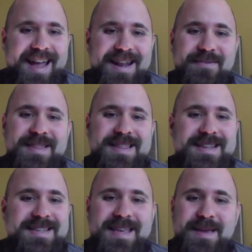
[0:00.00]
Anyway, they
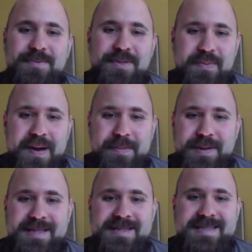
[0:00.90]
disable the
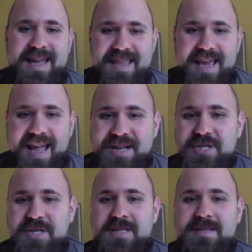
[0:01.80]
weapons and the
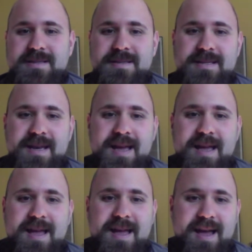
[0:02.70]
engines,
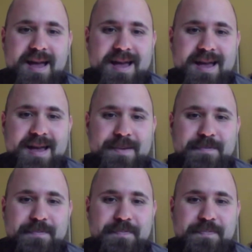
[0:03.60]

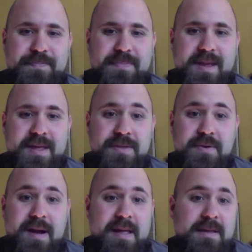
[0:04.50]
and the
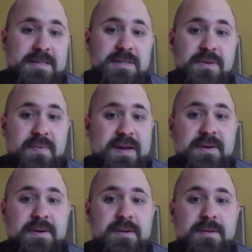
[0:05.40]
Kralis
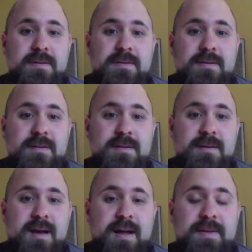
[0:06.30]
surrender.
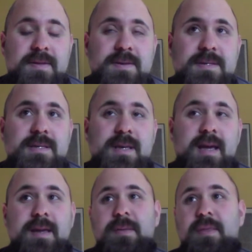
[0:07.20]
I think this is
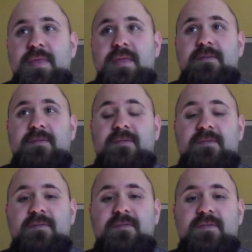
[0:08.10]
like the
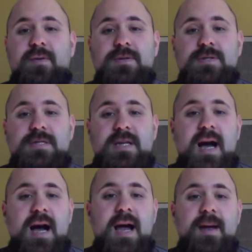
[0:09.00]
first
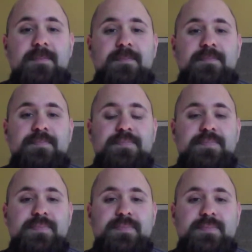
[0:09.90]
time
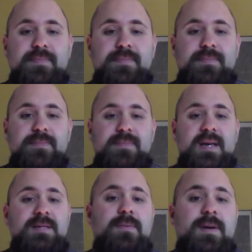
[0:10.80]

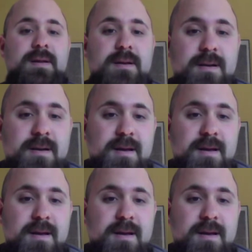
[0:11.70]
they surrender.